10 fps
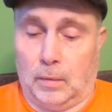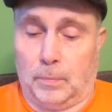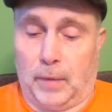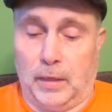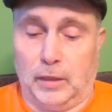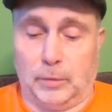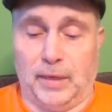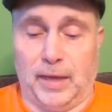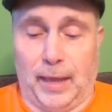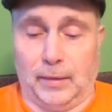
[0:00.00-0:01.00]

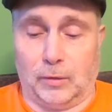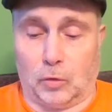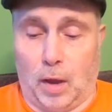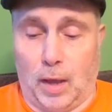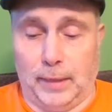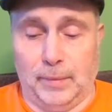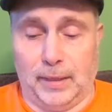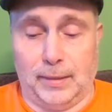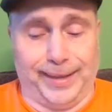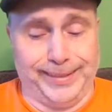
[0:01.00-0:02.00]
Punishment and Crime
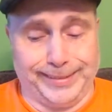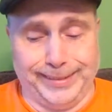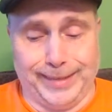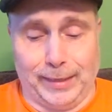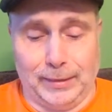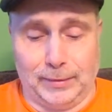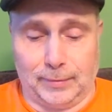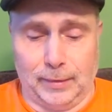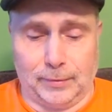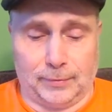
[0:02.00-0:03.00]
in
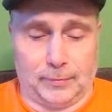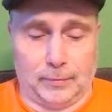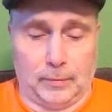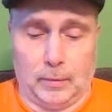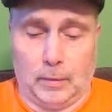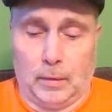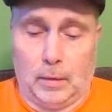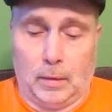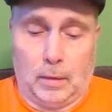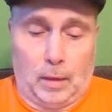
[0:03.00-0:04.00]
1996
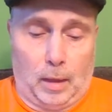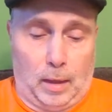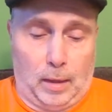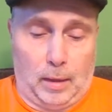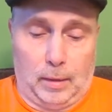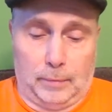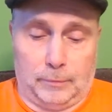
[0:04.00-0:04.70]
uh,